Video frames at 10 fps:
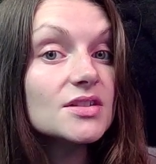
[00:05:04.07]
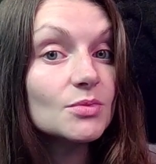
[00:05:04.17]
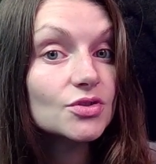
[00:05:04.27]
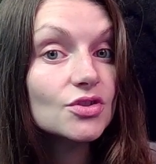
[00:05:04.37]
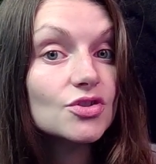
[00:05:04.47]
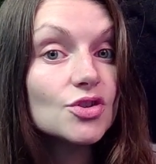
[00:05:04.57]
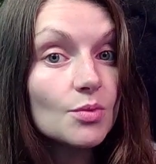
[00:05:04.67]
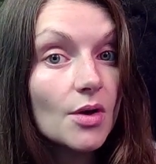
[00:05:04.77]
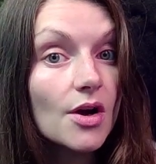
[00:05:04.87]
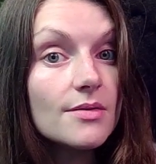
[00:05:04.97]
much as you
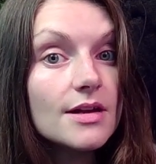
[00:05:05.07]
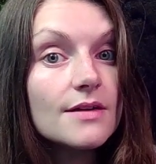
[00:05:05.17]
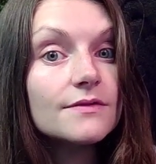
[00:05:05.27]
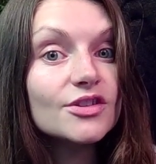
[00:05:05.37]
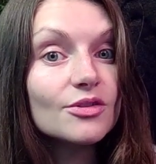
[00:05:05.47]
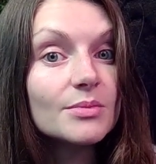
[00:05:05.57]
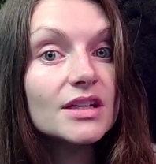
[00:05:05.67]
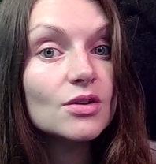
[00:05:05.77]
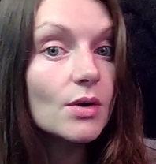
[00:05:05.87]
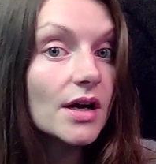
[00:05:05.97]
are if you're being
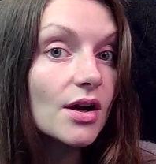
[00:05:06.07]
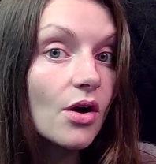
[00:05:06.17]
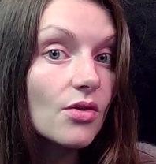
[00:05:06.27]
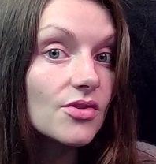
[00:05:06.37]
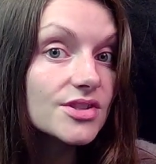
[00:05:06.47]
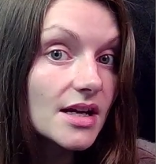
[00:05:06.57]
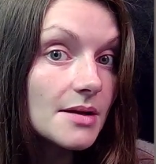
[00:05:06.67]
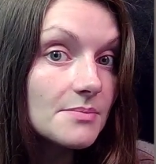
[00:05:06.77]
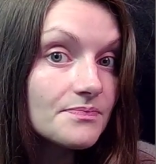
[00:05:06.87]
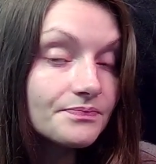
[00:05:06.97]
quiet all the time.